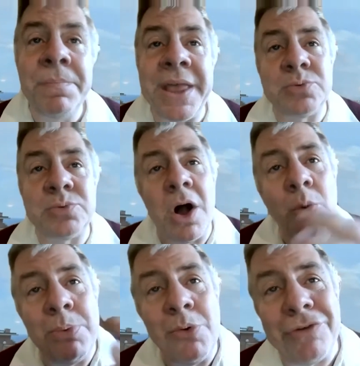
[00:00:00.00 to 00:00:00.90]
That's what a
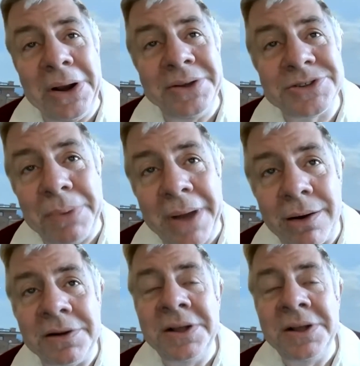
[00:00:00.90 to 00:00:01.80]
whole portfolio is
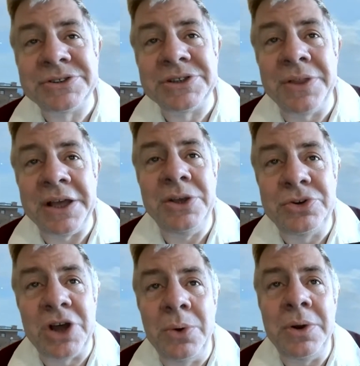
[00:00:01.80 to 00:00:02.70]
about, so that you
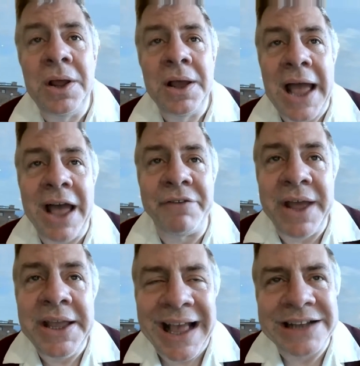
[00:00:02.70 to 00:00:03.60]
don't have
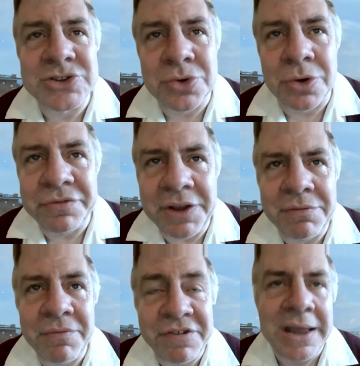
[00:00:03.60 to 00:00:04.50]
a catastrophic
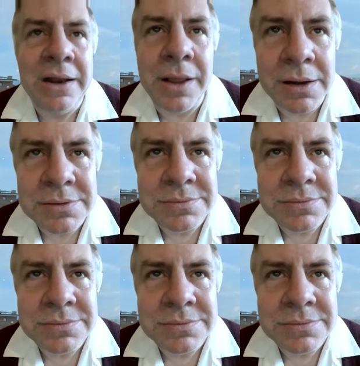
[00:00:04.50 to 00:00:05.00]
failure.